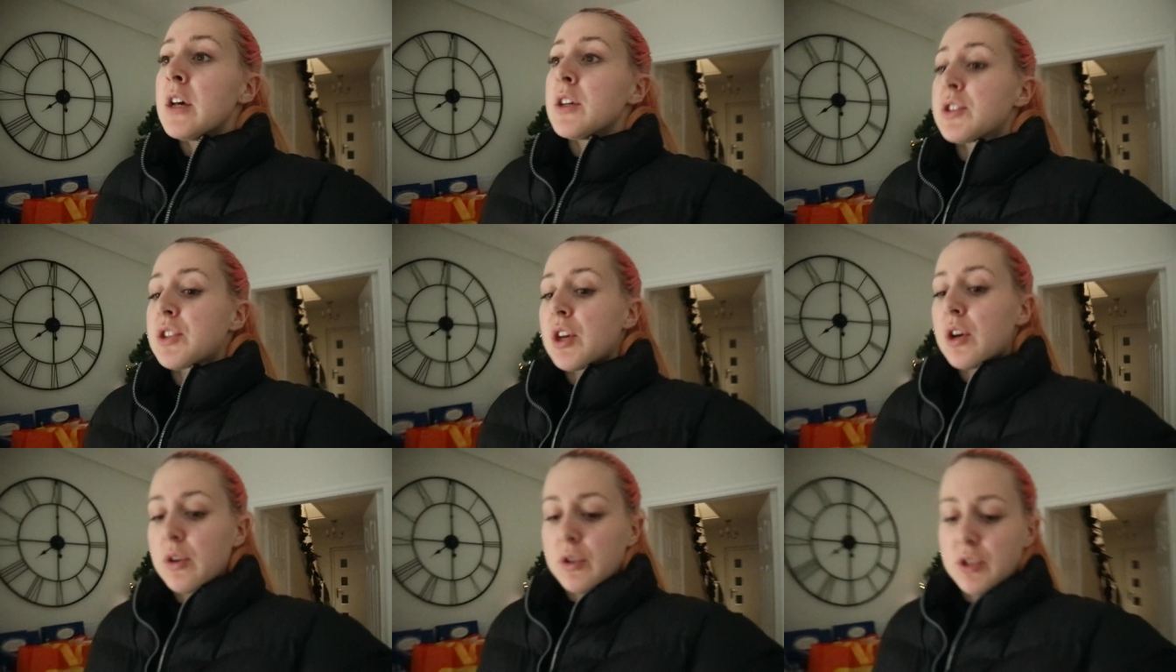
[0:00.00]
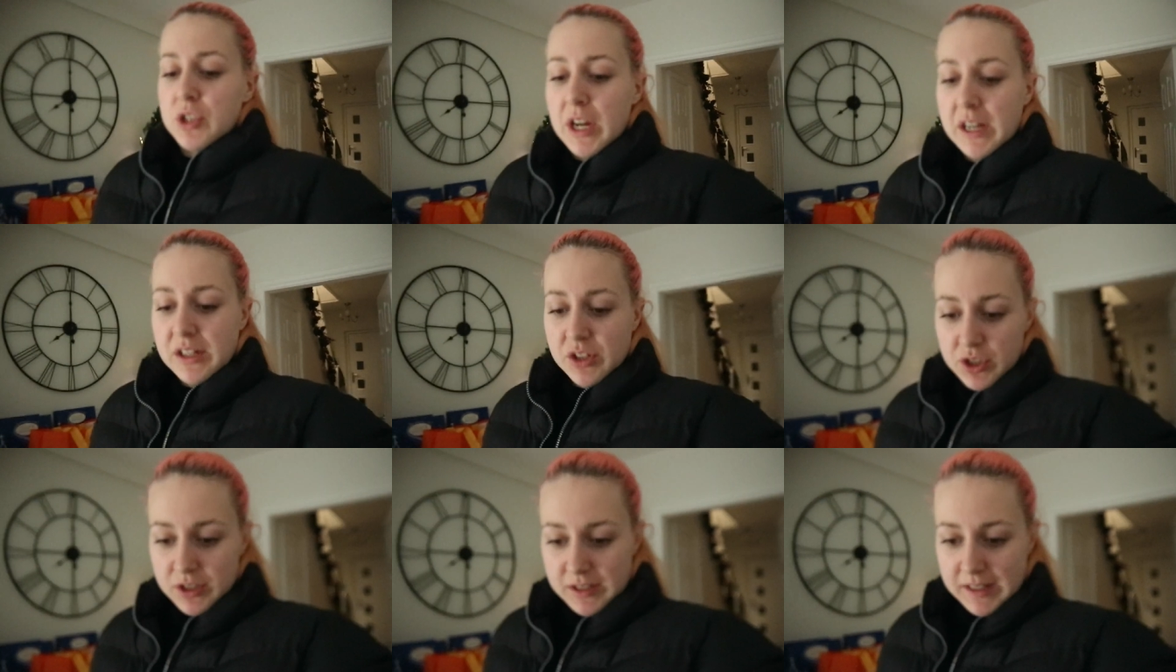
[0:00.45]
So
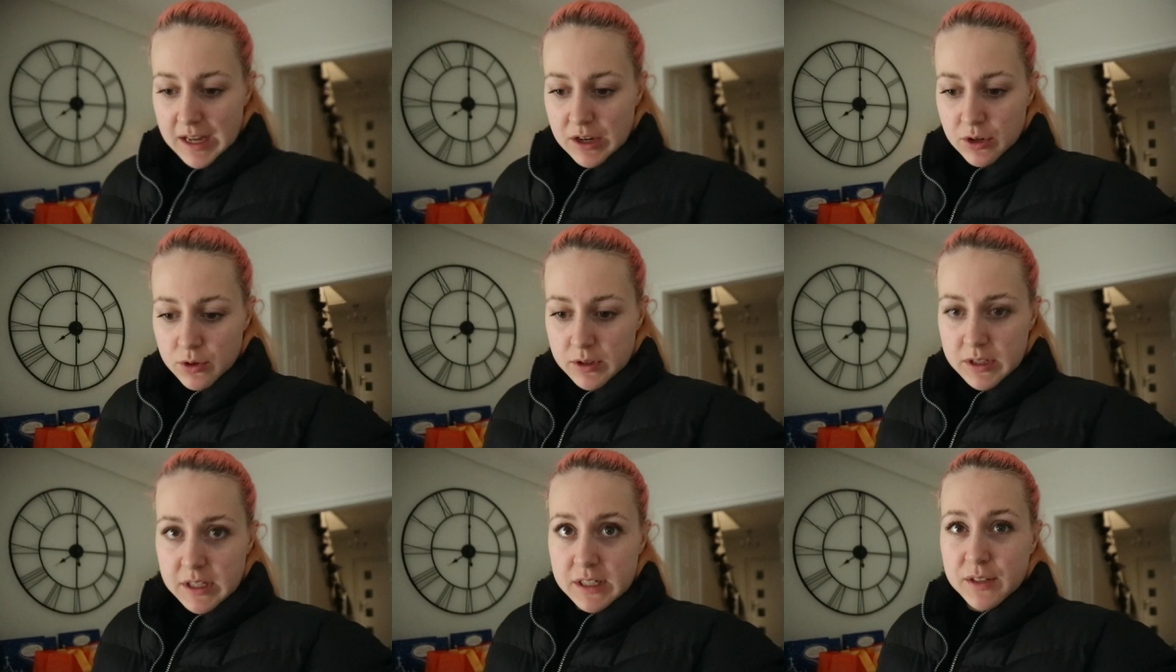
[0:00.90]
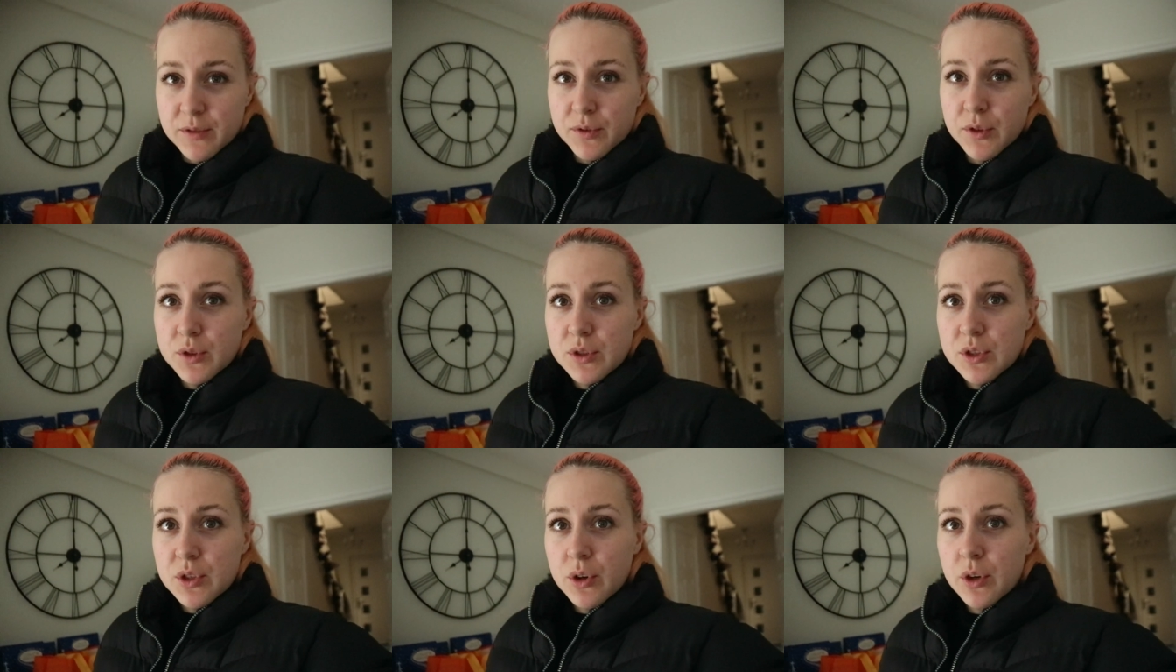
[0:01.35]
Jack's just getting Oakley's
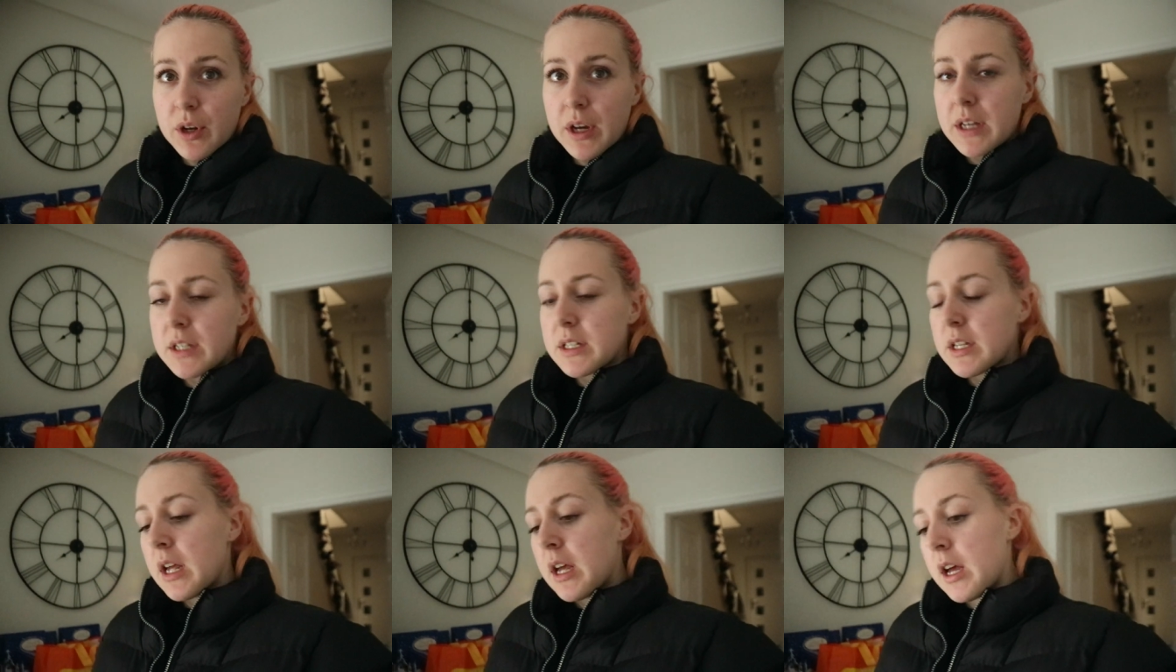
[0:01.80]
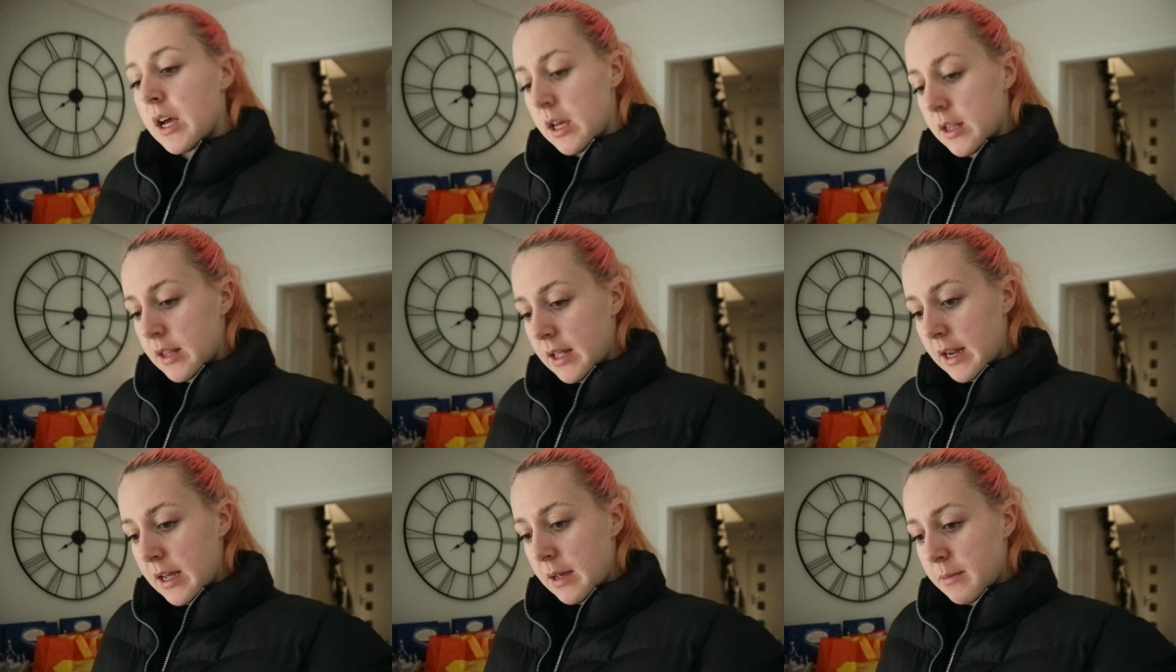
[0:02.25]
food sorted,
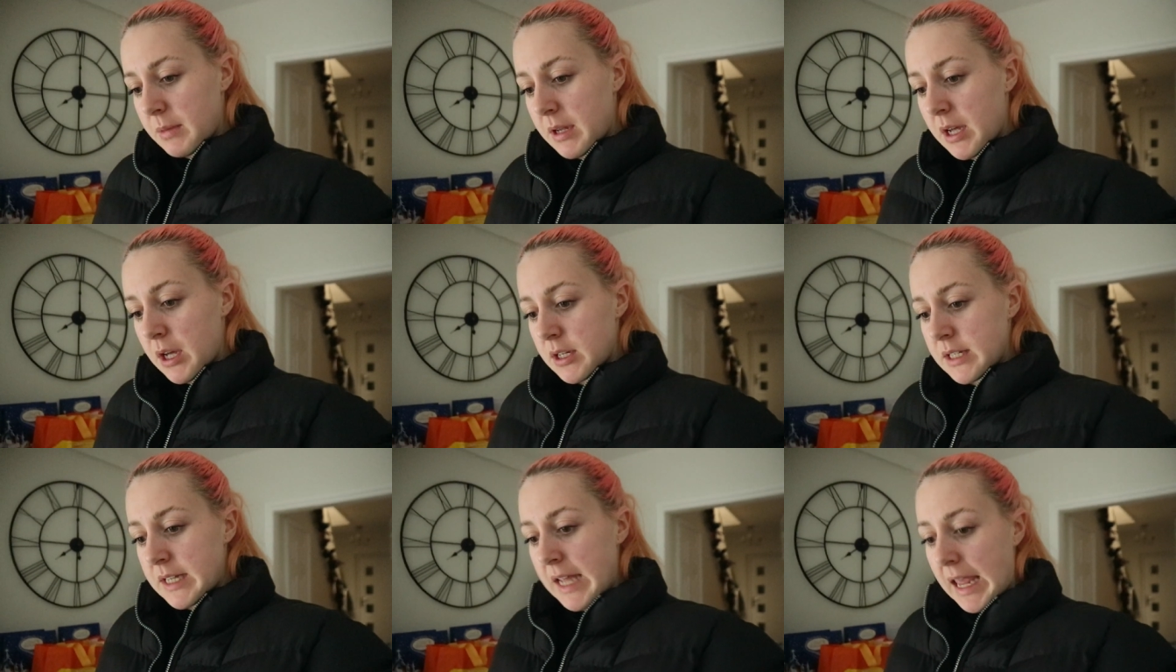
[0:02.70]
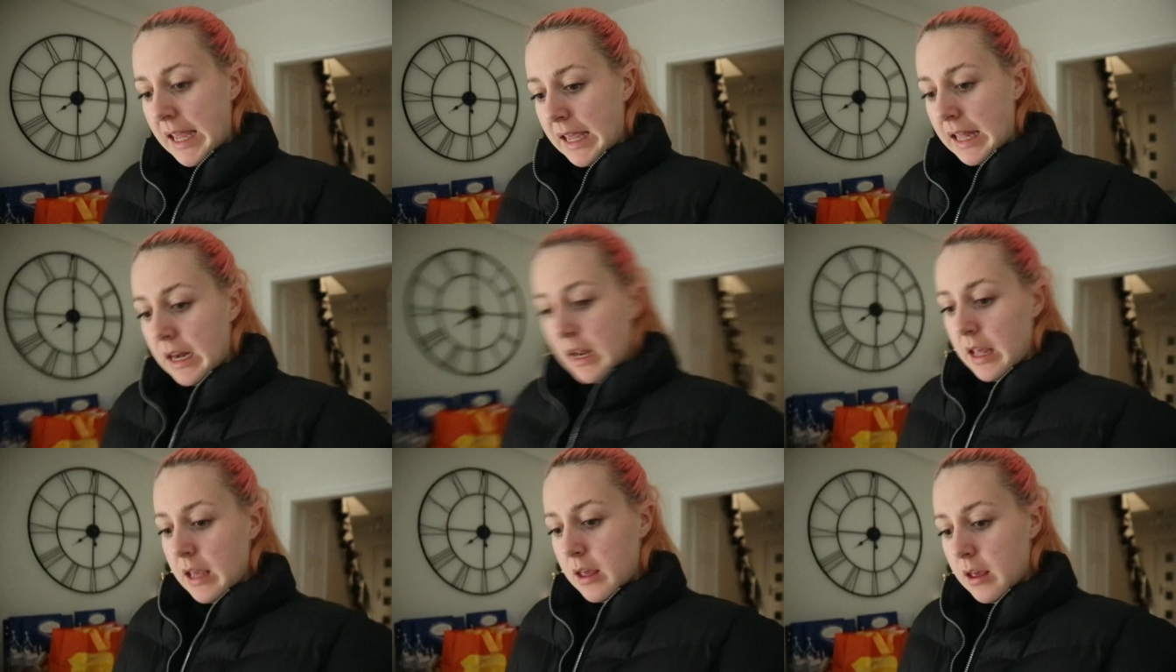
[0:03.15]
and then I'm
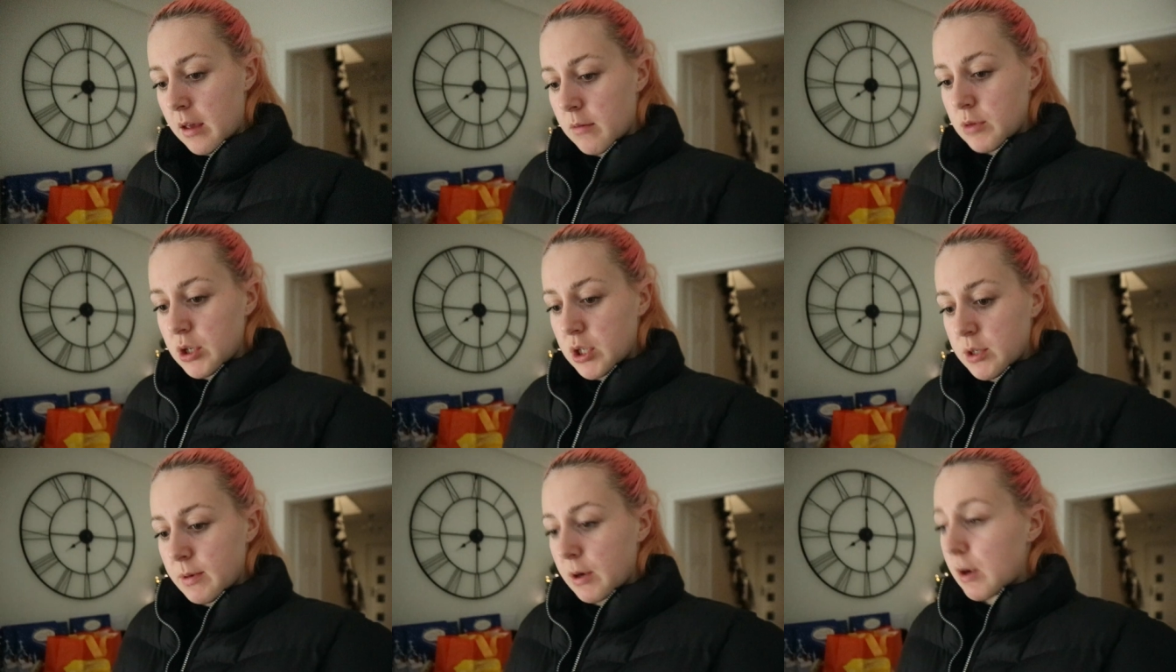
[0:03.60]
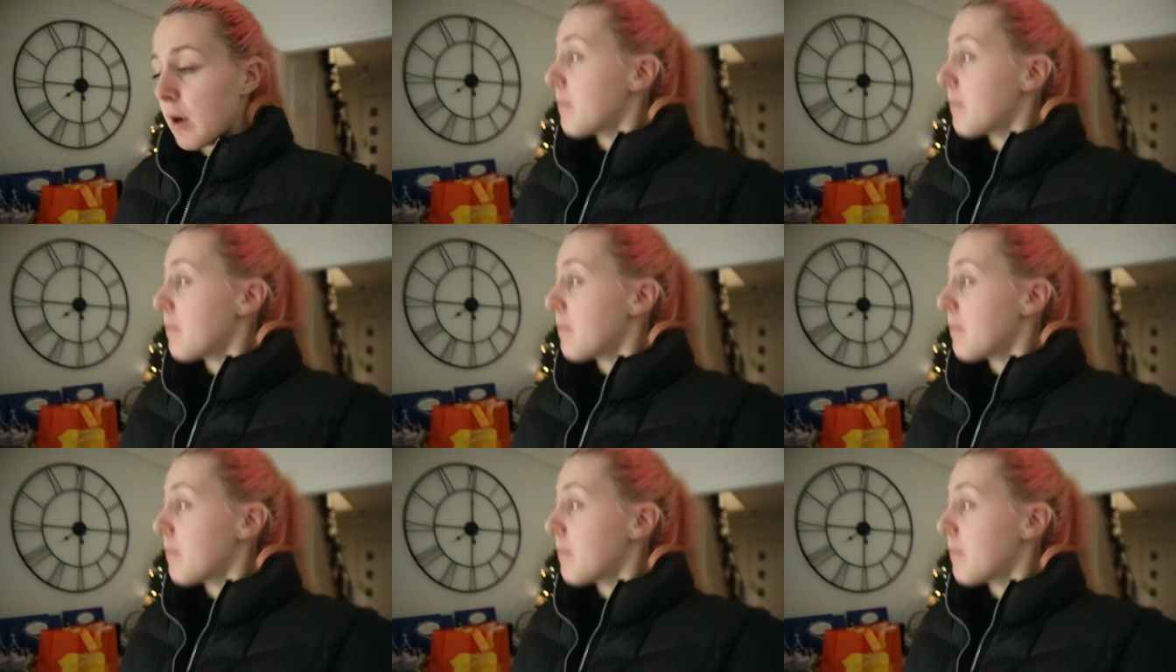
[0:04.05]
taking him to my